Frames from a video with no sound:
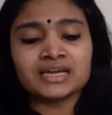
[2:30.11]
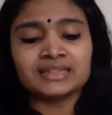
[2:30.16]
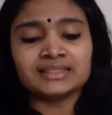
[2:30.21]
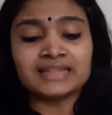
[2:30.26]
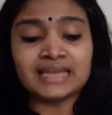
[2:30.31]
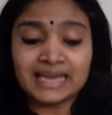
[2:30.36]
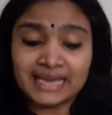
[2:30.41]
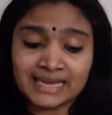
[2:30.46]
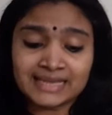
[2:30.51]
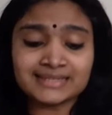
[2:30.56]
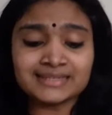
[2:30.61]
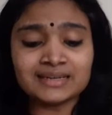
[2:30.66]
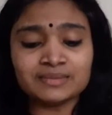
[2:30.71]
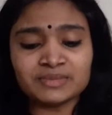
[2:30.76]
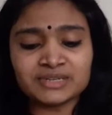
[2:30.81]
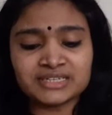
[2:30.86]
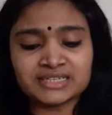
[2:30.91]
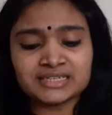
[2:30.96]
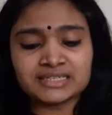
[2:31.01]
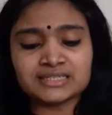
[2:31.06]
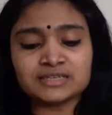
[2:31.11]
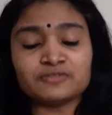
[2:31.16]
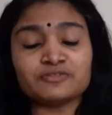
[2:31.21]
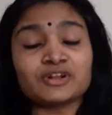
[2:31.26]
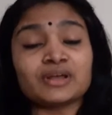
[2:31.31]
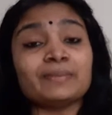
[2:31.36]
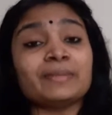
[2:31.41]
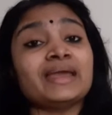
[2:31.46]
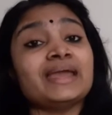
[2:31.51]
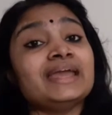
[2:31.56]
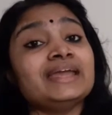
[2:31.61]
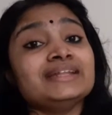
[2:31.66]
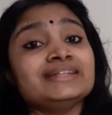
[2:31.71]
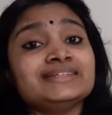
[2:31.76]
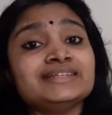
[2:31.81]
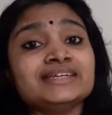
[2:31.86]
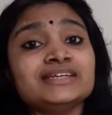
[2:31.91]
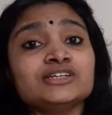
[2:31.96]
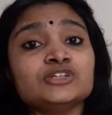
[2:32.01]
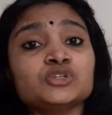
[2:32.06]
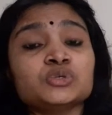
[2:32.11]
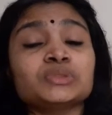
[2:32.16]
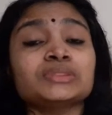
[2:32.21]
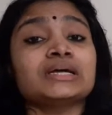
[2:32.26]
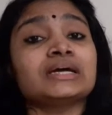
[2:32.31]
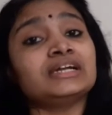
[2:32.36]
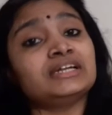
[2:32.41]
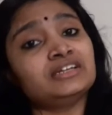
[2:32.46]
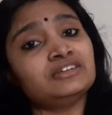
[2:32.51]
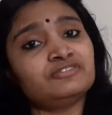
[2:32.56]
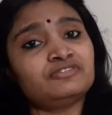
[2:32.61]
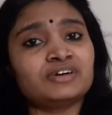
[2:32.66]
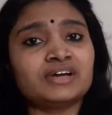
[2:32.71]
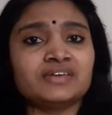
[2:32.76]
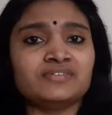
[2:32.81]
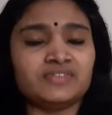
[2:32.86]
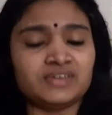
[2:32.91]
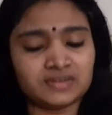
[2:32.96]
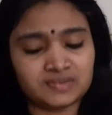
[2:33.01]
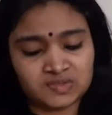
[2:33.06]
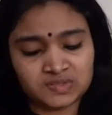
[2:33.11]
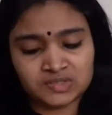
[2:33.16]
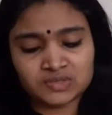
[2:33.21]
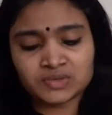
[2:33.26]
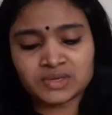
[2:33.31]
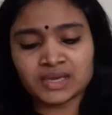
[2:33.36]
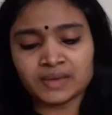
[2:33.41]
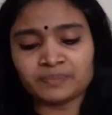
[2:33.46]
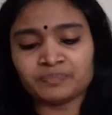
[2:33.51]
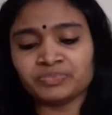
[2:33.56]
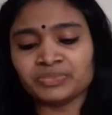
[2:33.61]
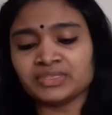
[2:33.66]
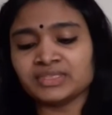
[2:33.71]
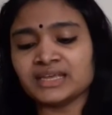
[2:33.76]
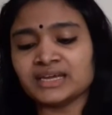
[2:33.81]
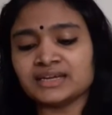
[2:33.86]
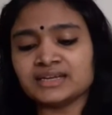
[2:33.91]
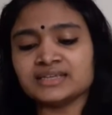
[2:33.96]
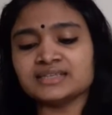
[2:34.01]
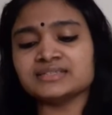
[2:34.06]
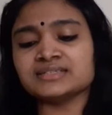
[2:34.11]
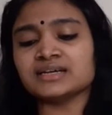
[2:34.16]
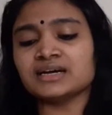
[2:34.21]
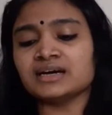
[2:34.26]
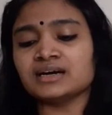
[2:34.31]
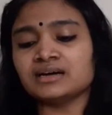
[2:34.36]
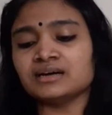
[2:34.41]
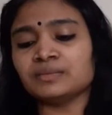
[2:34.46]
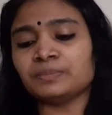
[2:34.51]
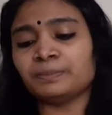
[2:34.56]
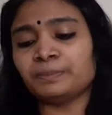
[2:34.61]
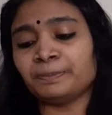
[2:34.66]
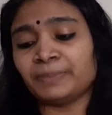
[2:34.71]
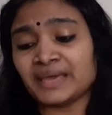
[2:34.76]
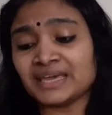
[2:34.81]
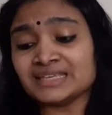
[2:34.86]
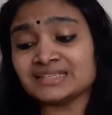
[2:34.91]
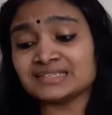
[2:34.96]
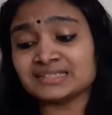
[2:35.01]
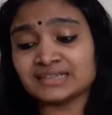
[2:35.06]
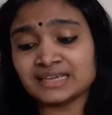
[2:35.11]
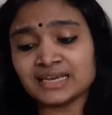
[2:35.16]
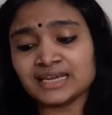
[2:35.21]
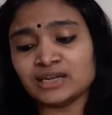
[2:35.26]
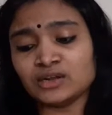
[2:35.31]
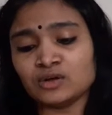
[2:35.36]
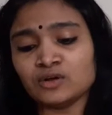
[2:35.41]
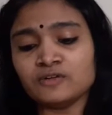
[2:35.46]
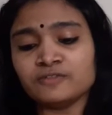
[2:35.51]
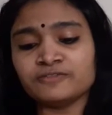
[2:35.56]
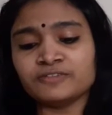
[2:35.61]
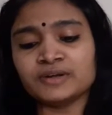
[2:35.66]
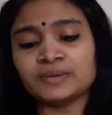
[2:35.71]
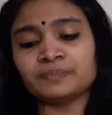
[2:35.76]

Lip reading: The age limit is from 18 to 35 years. Okay, there is a pay scale of